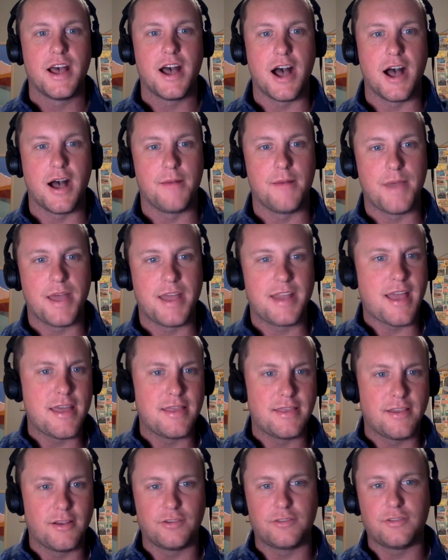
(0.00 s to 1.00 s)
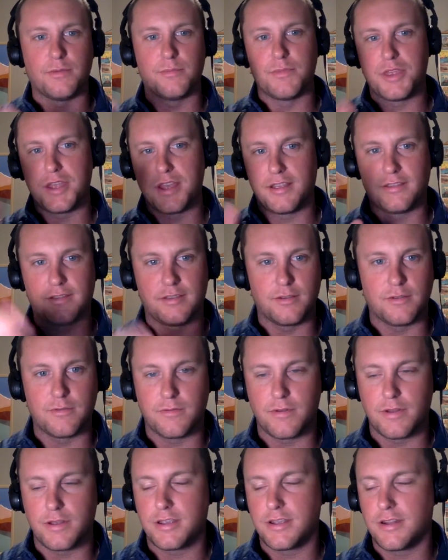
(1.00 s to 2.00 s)
Um, and and there's some things that
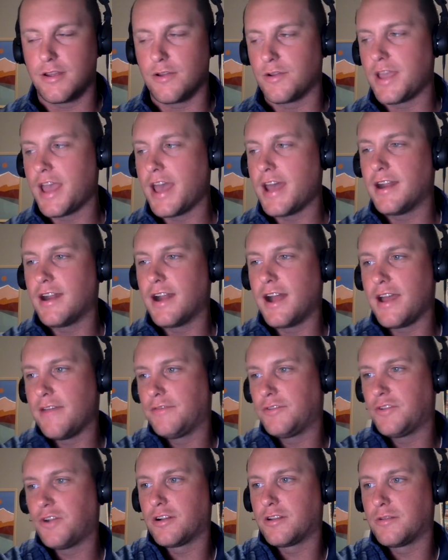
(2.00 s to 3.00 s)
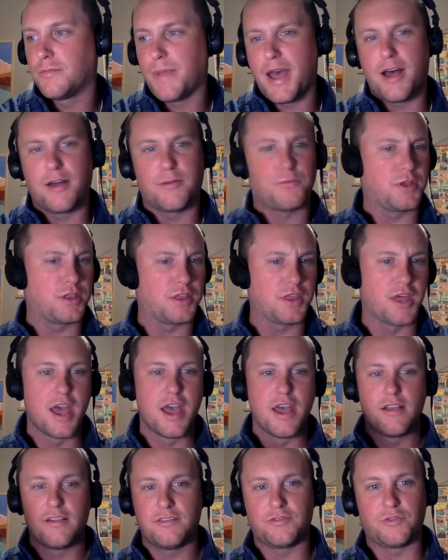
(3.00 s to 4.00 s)
you know Ken and I have talked about with
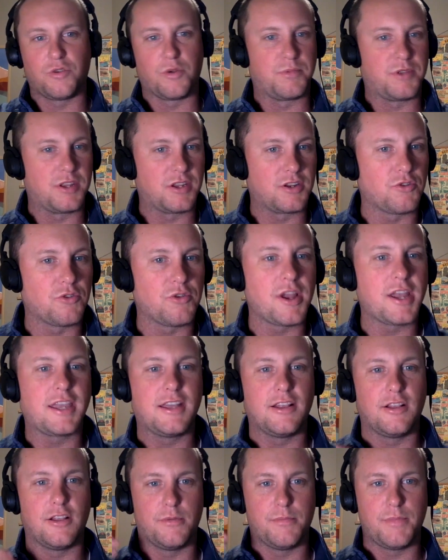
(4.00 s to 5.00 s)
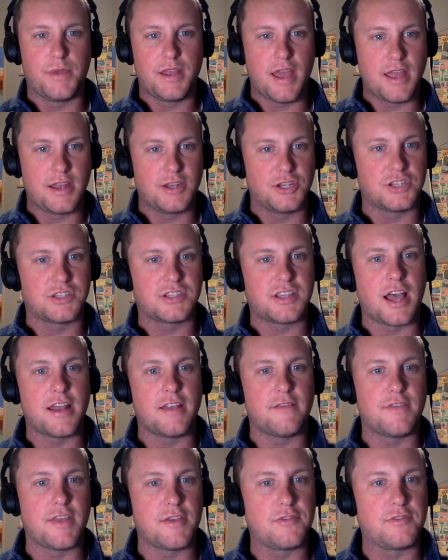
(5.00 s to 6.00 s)
scripted curriculum and, and just
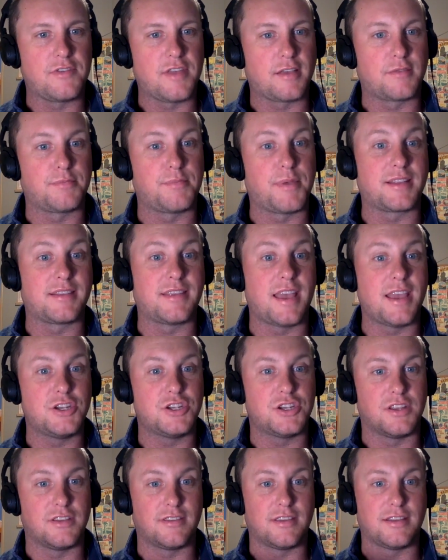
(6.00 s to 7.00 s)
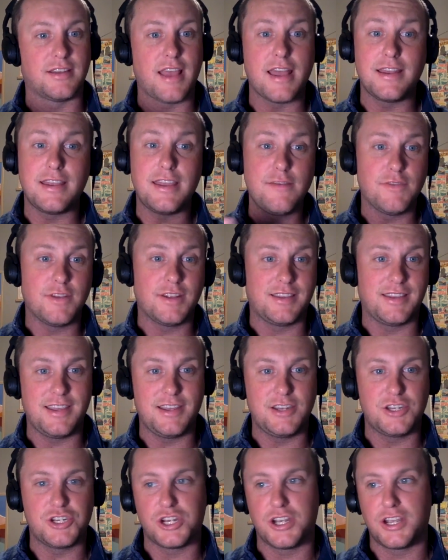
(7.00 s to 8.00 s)
kind of those expectations and and even
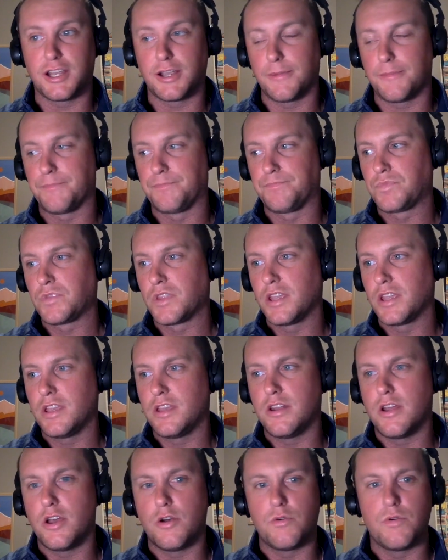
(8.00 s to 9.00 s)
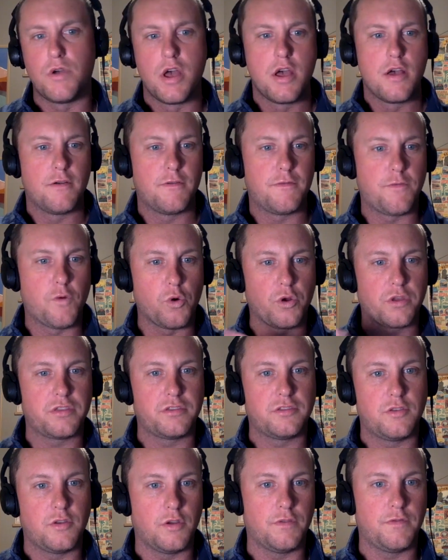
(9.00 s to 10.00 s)
teaching you know, fourth
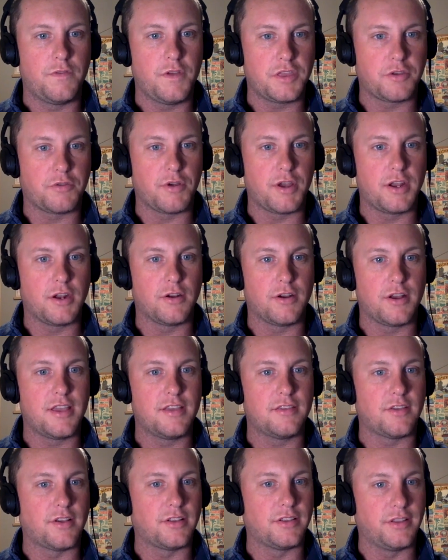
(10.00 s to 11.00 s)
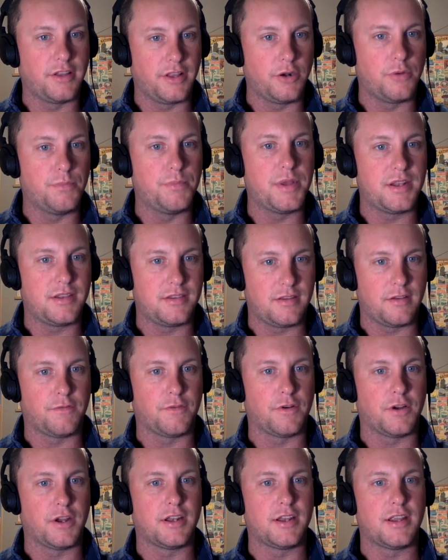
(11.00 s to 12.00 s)
to a fifth grader is a little bit
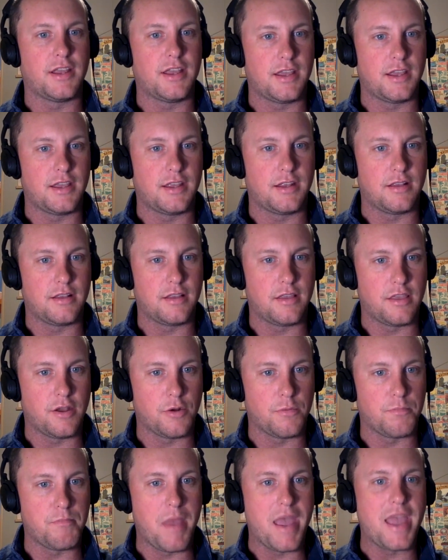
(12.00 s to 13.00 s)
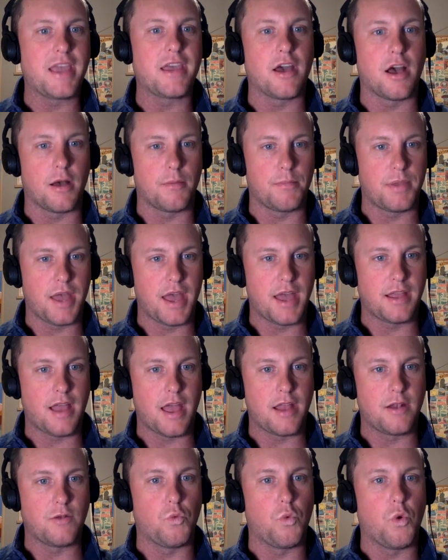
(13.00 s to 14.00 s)
different in their makeup and,
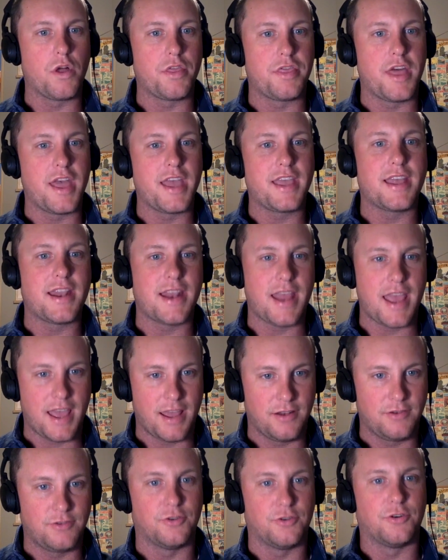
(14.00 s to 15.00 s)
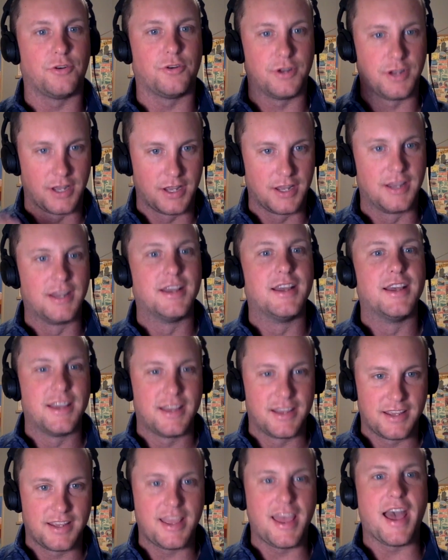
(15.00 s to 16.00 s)
and what they can handle.
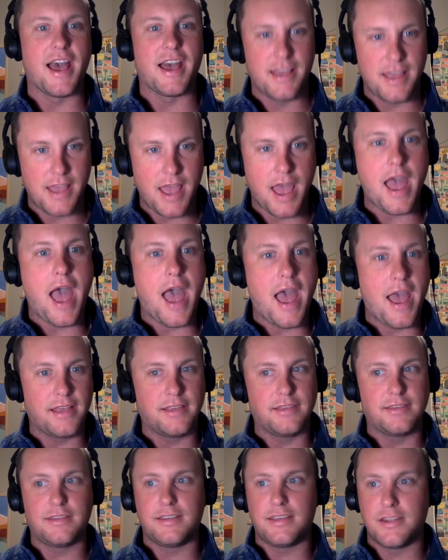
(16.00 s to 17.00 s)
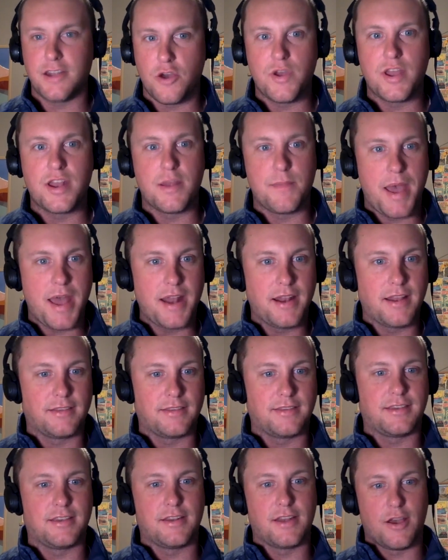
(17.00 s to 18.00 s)
I've yeah, been surprised. As, you know,
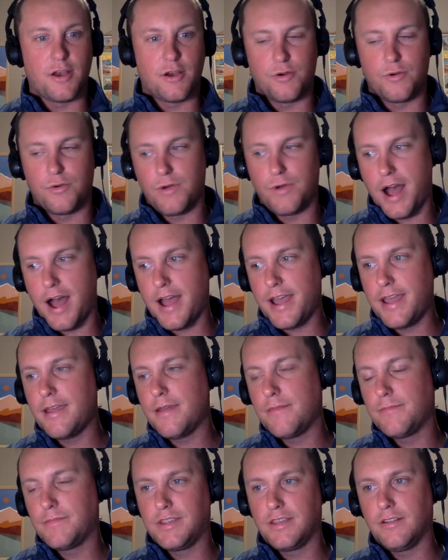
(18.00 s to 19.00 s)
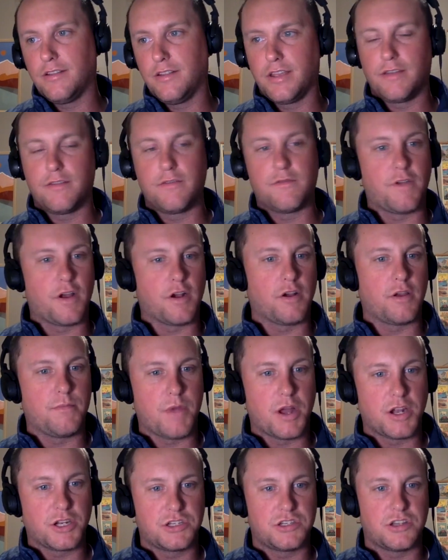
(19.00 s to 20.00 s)
independence, yeah. you know, I am dealing very
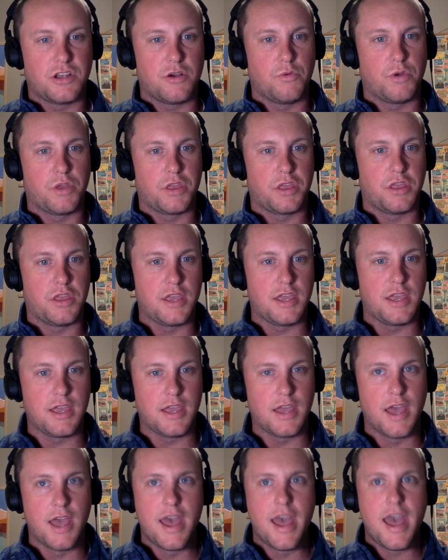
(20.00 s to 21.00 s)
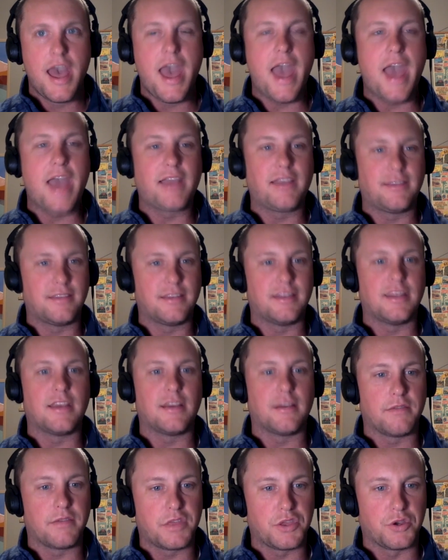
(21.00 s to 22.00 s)
much so with mm-hmm. the
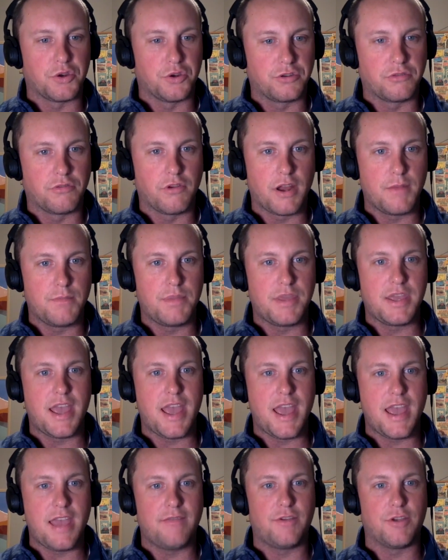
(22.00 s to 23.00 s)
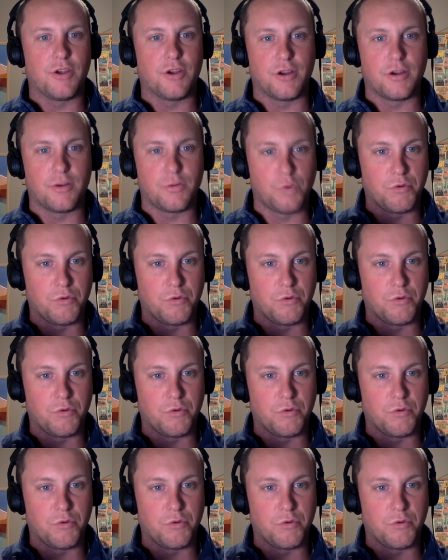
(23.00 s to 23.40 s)
exiting of third grade behavior.